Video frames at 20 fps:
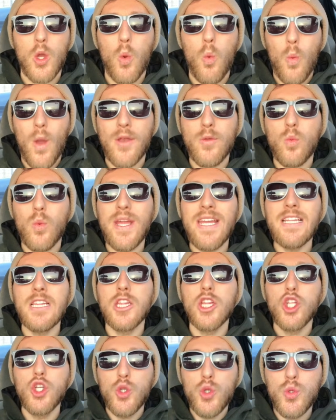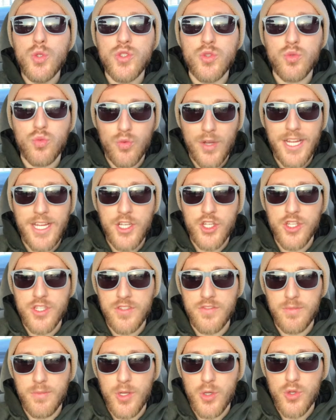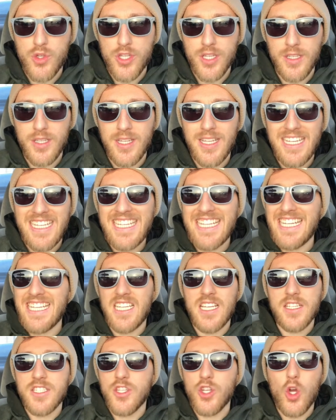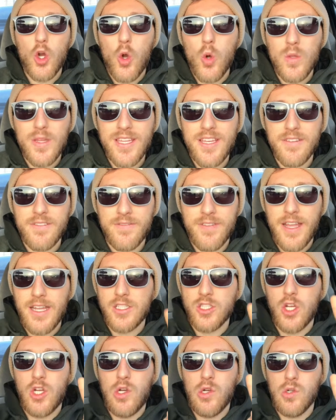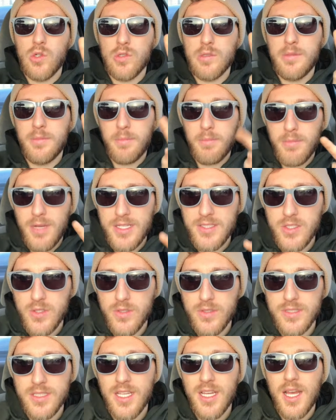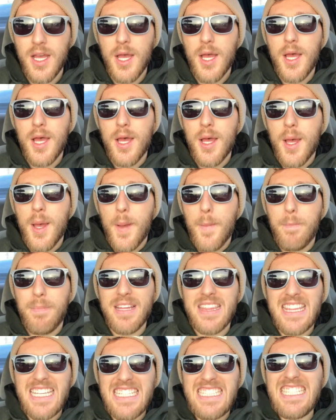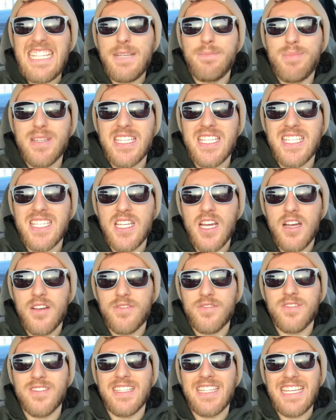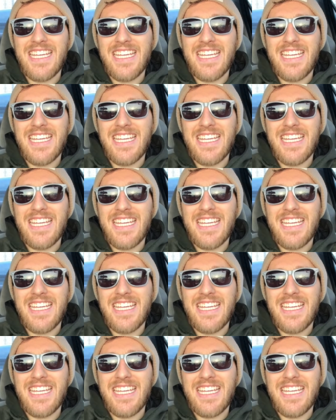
When we lose ranges of motion, it doesn't only affect our muscles, but the deepest stuff